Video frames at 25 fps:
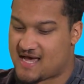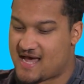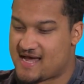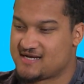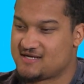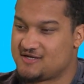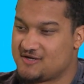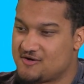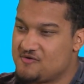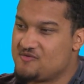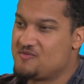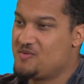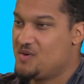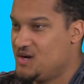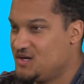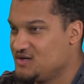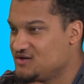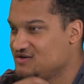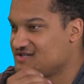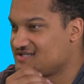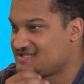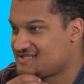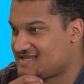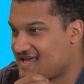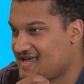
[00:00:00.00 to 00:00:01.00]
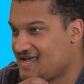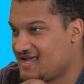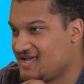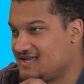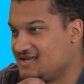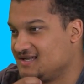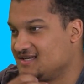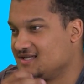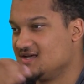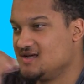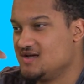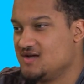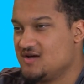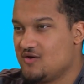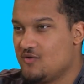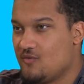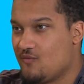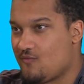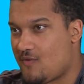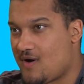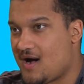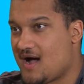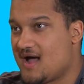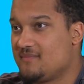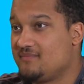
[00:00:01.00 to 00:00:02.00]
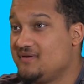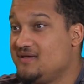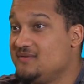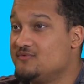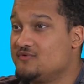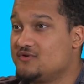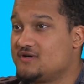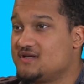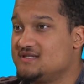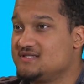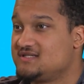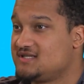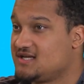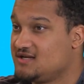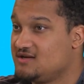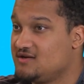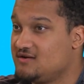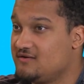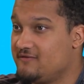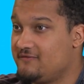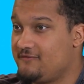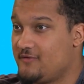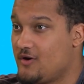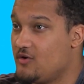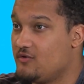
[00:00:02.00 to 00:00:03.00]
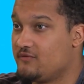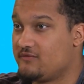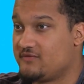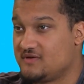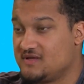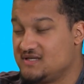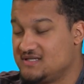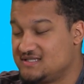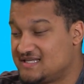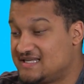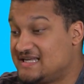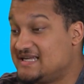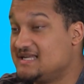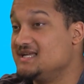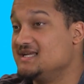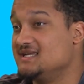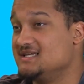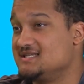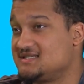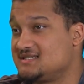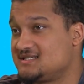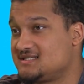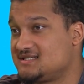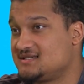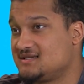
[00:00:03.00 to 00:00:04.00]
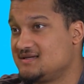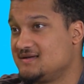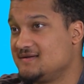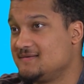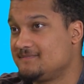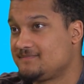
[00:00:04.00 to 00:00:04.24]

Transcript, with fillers: I don't understand why people continue to vote for these idiots.